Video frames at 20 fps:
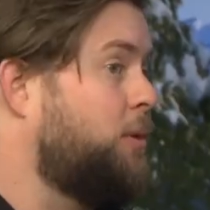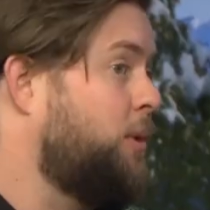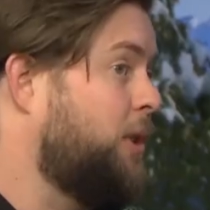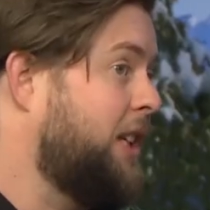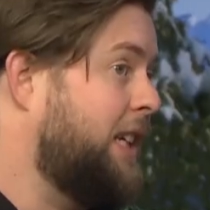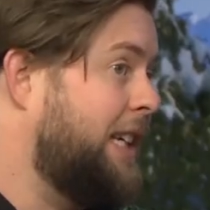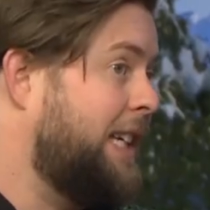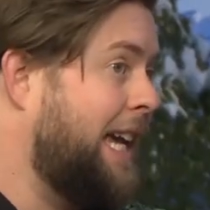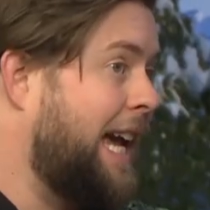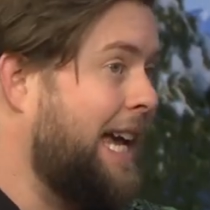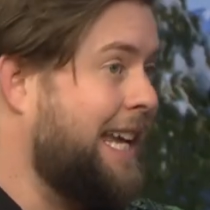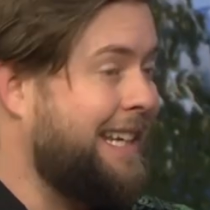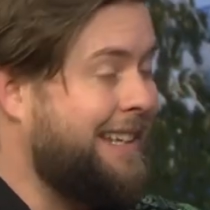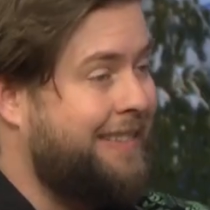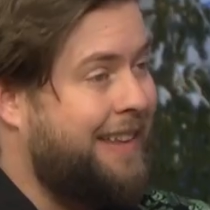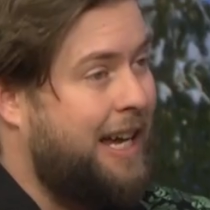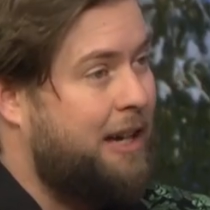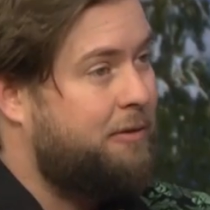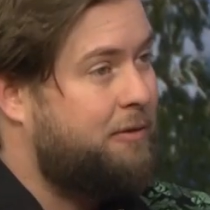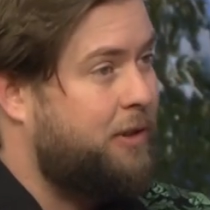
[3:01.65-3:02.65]
really get in
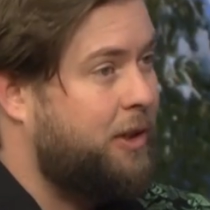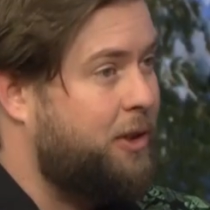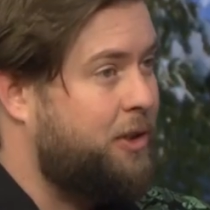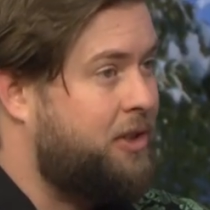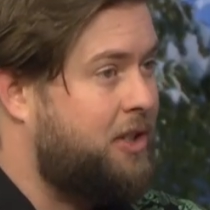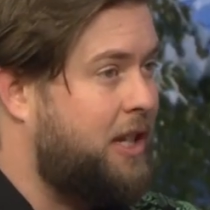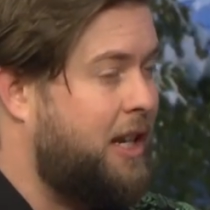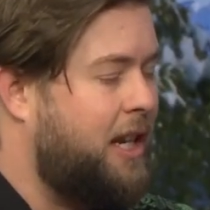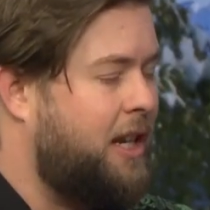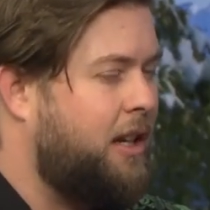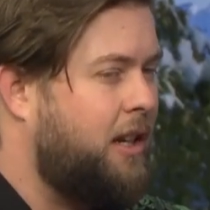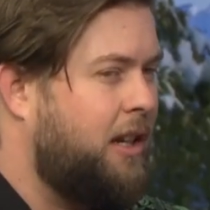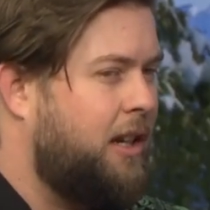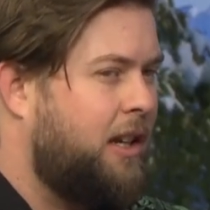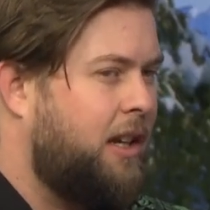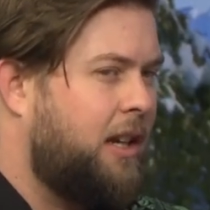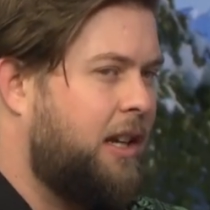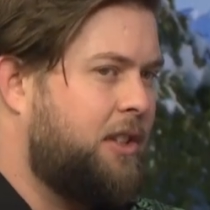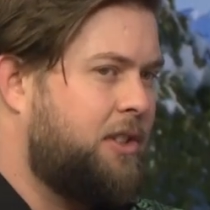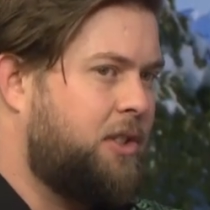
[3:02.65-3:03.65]
that flow state.
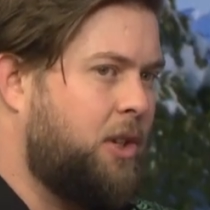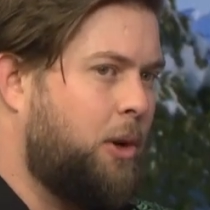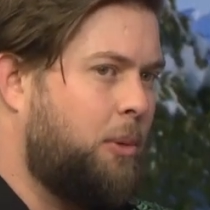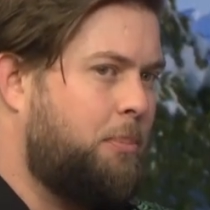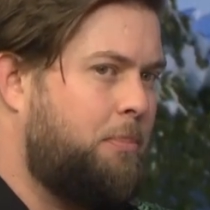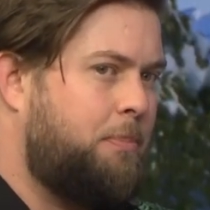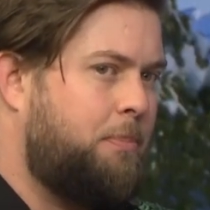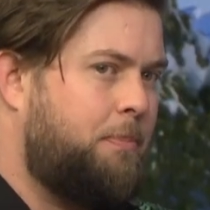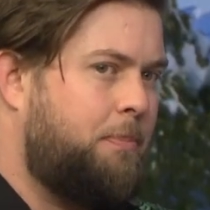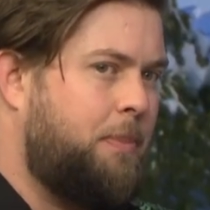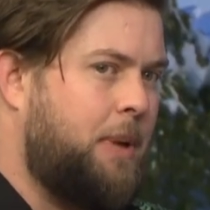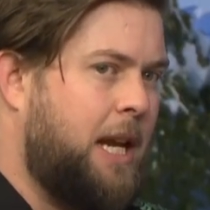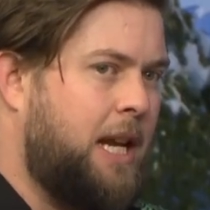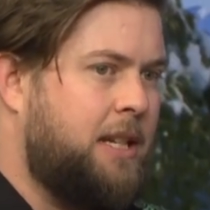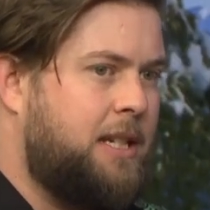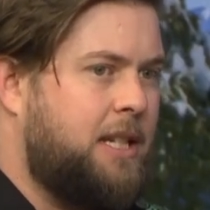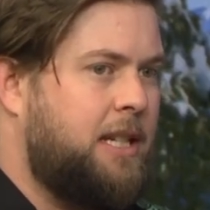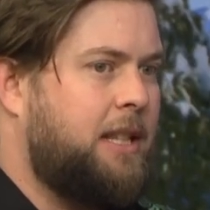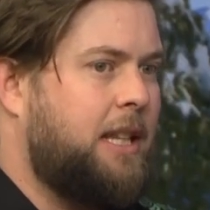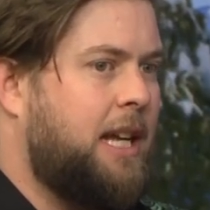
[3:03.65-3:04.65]
And so
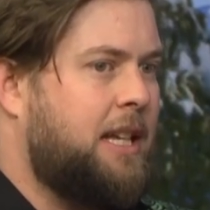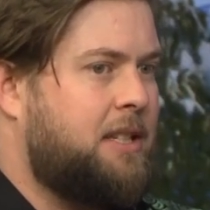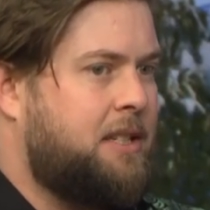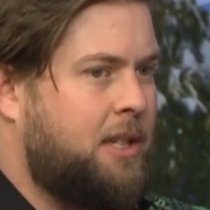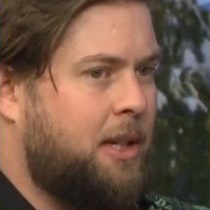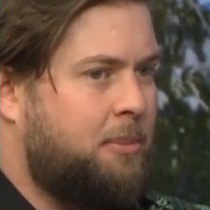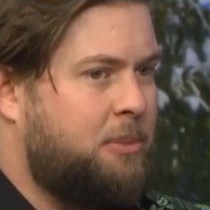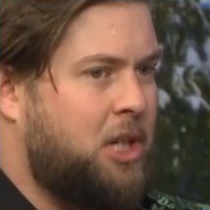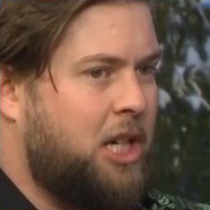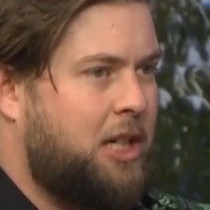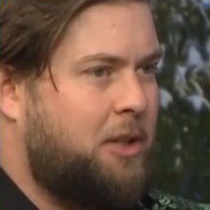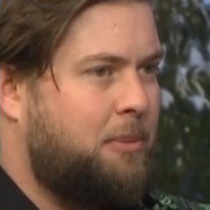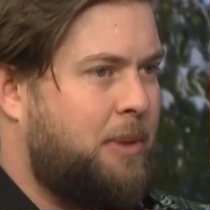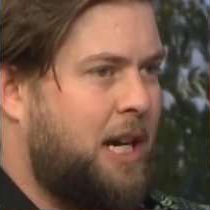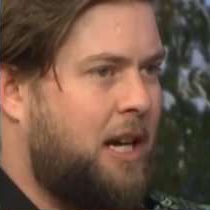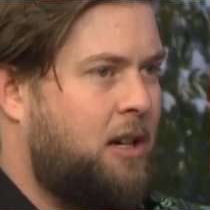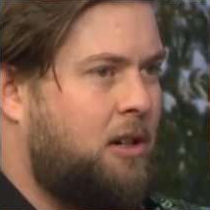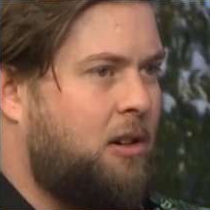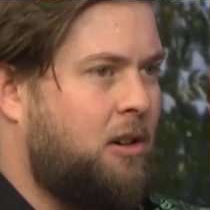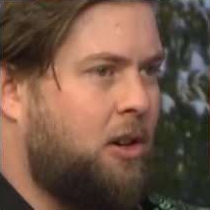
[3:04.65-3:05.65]
painting that subject
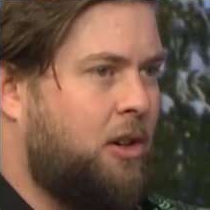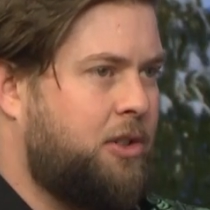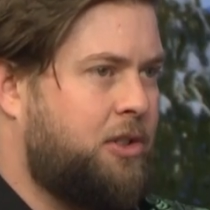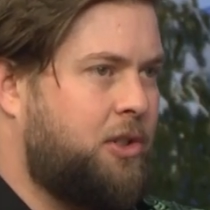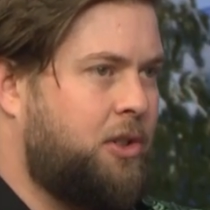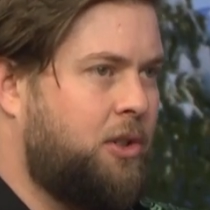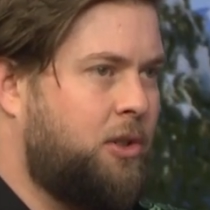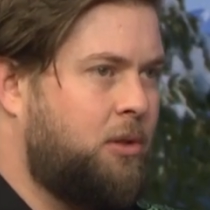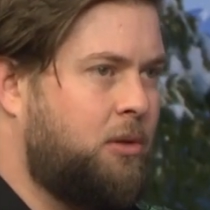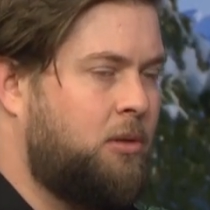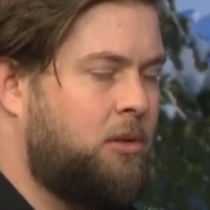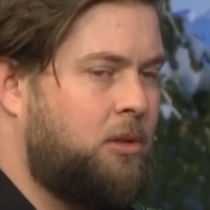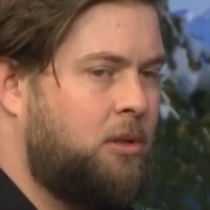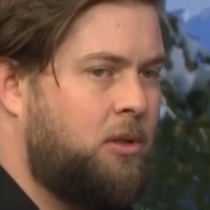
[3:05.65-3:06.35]
matter also